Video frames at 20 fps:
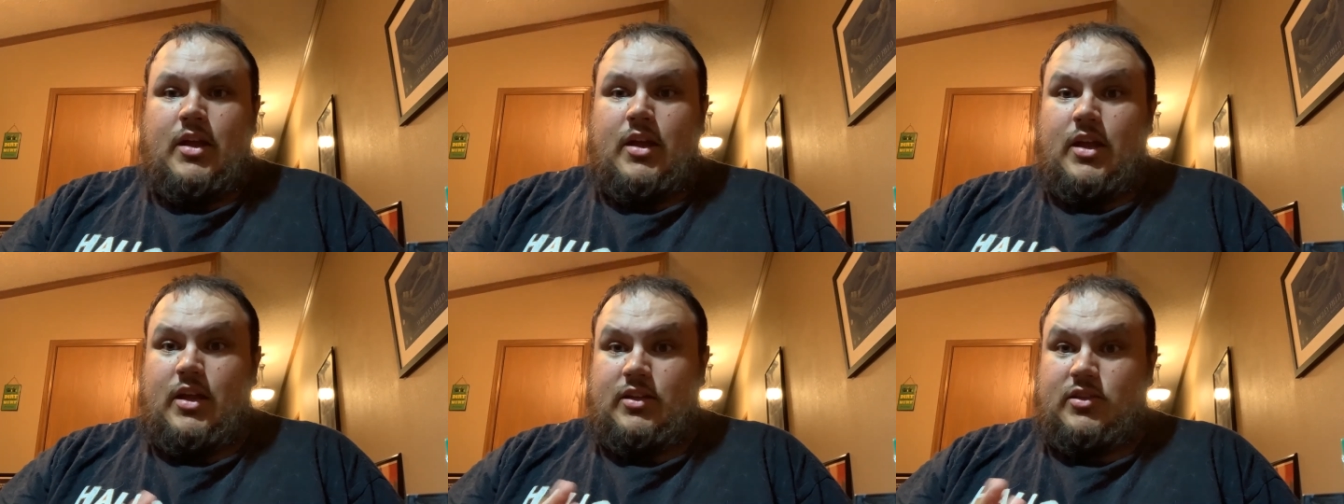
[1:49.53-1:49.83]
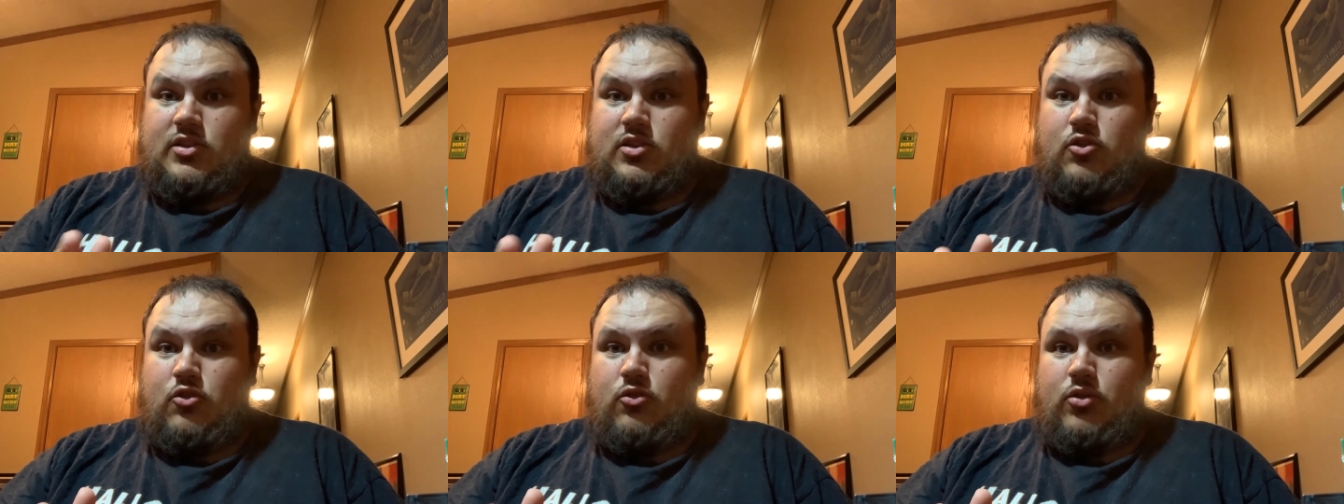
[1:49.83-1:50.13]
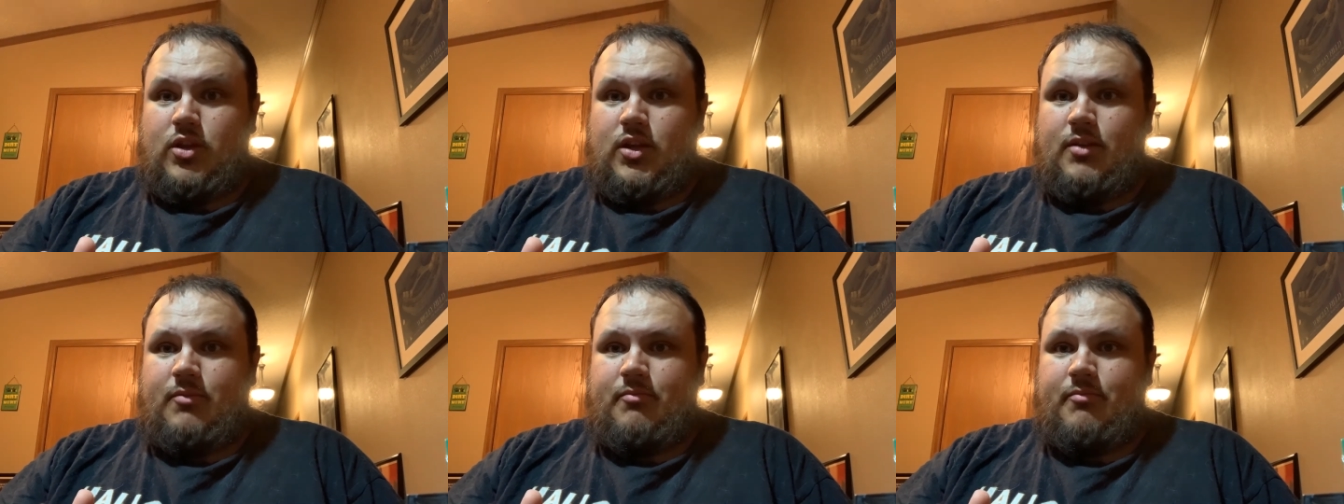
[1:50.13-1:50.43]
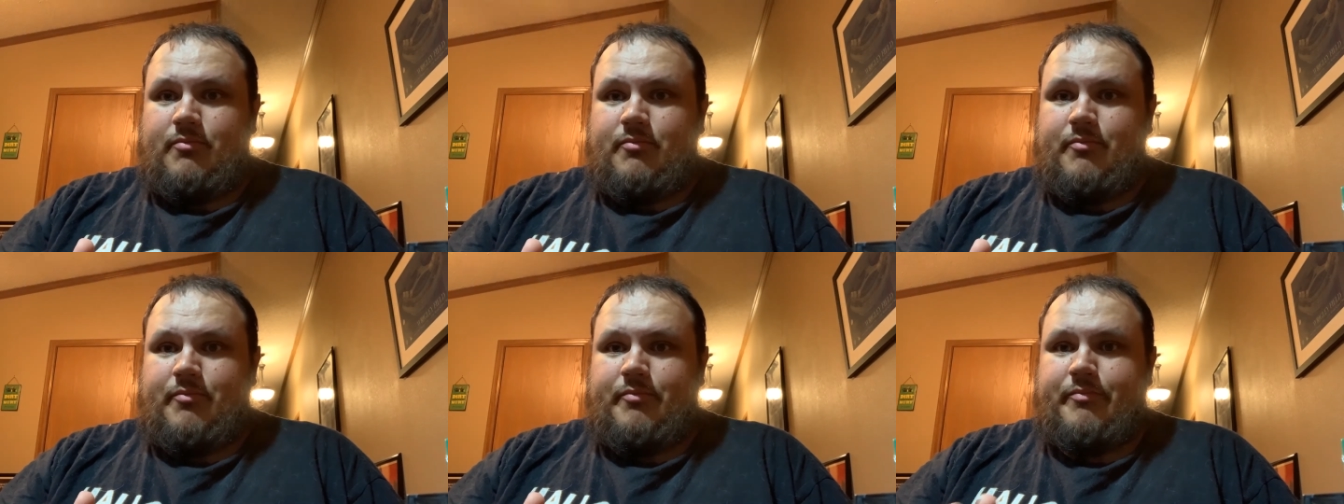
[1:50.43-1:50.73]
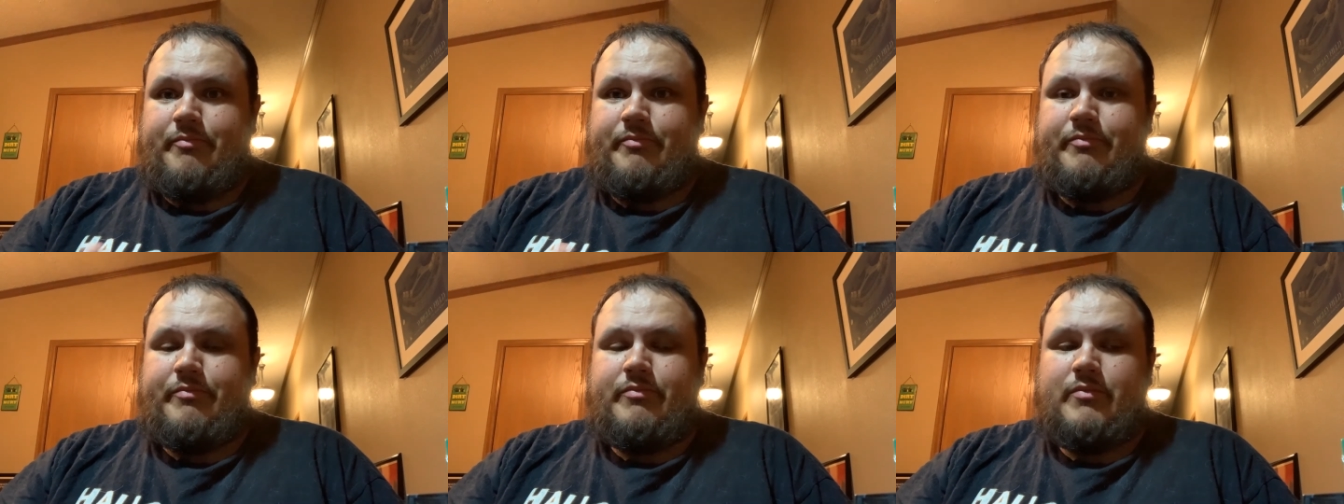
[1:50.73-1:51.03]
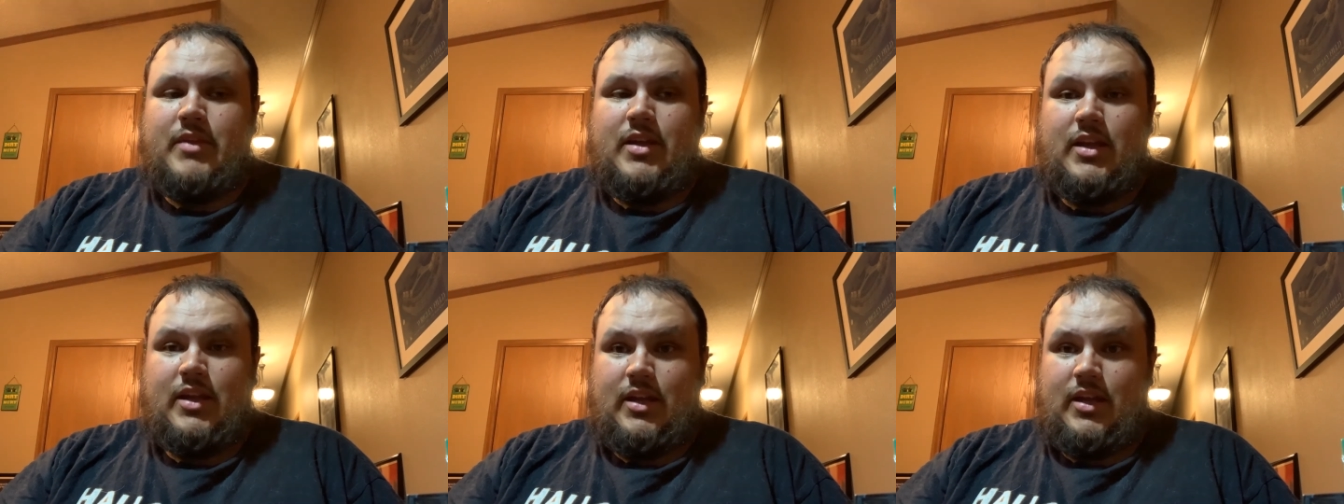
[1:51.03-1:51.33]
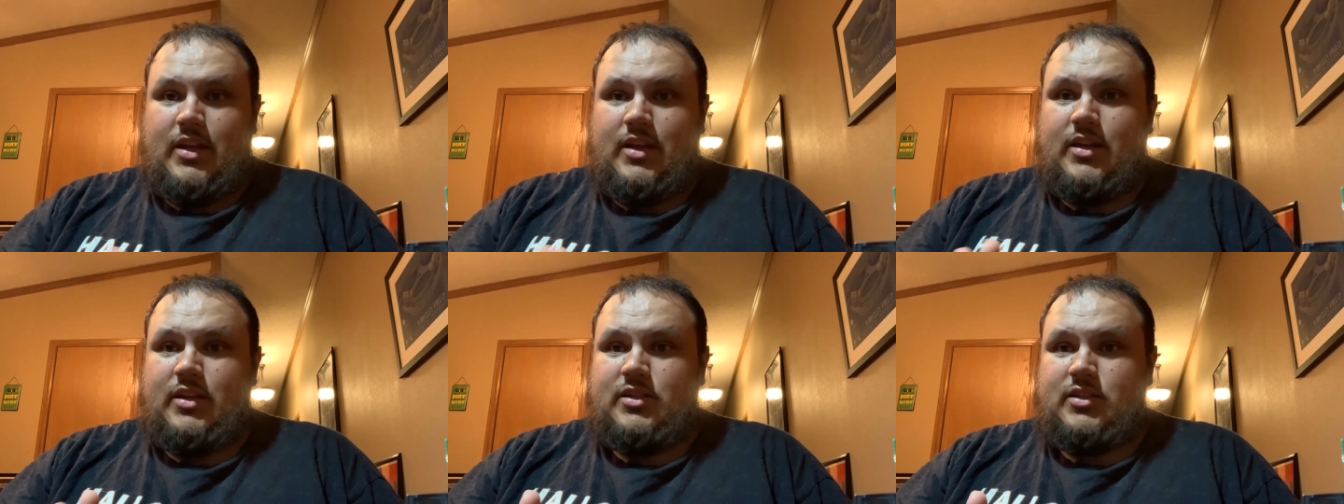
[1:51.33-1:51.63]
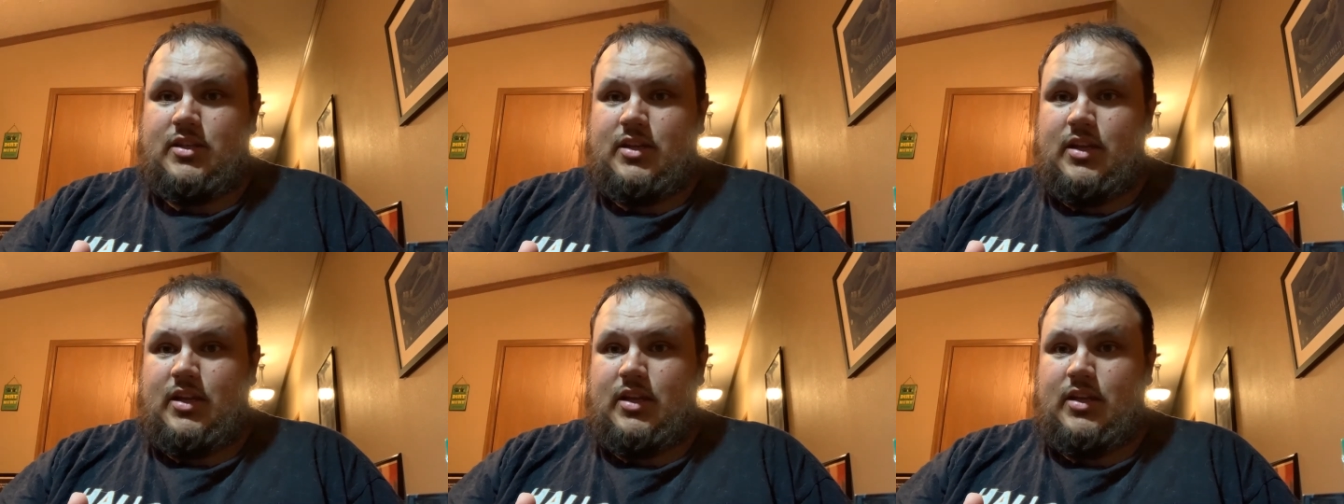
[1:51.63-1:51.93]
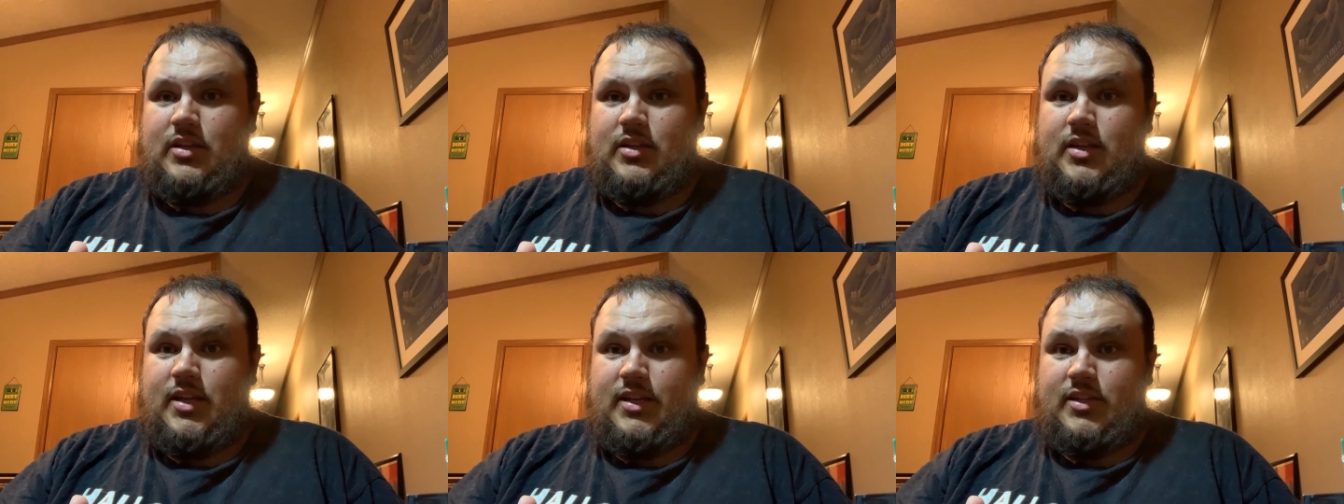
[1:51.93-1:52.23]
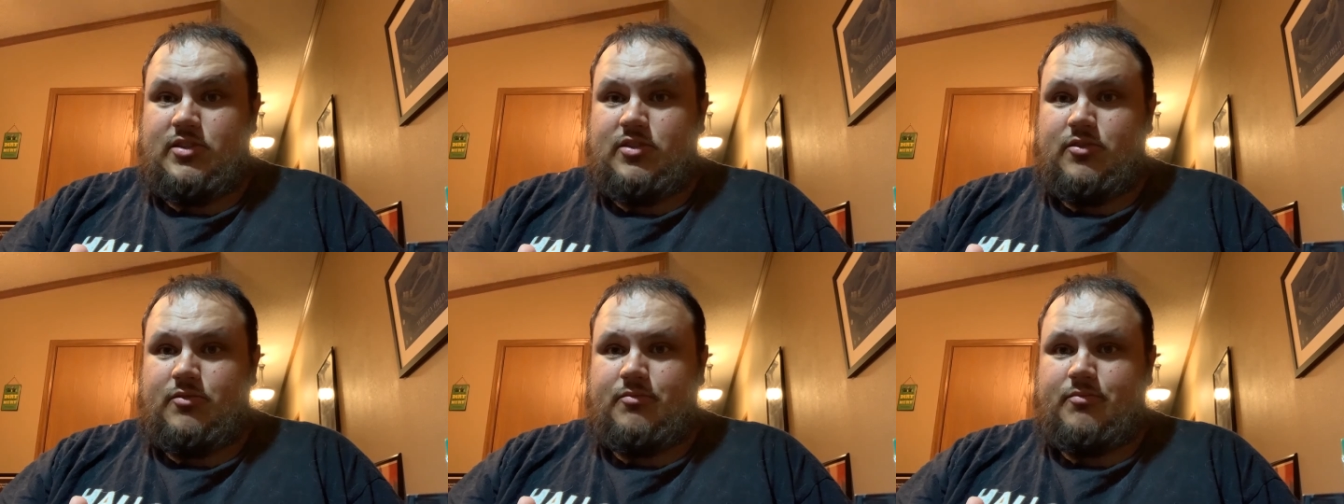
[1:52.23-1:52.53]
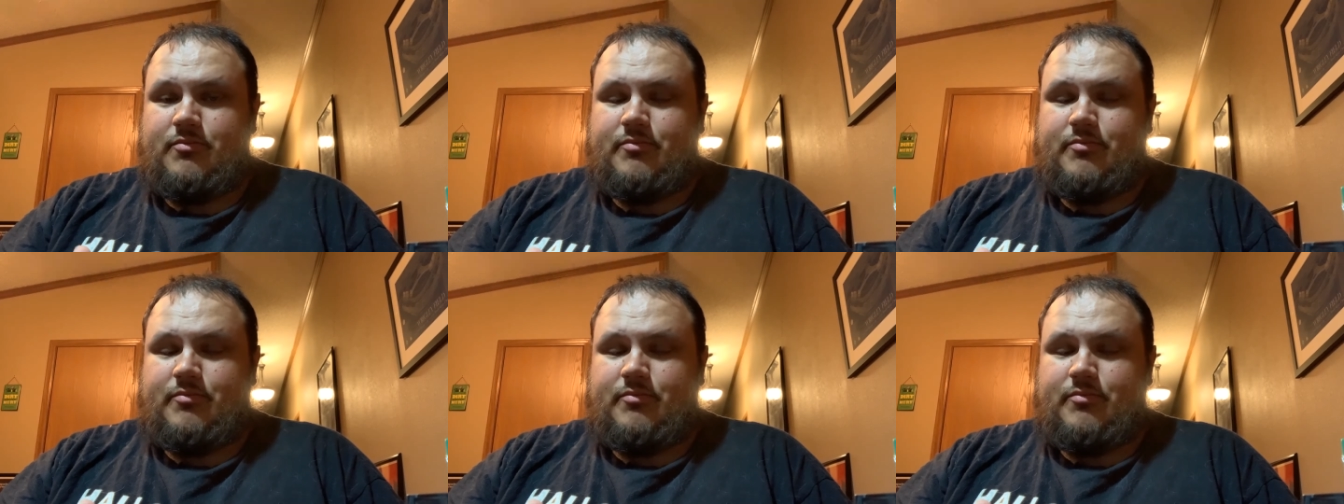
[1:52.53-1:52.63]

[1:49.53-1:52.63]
It's a dually, and it's a diesel.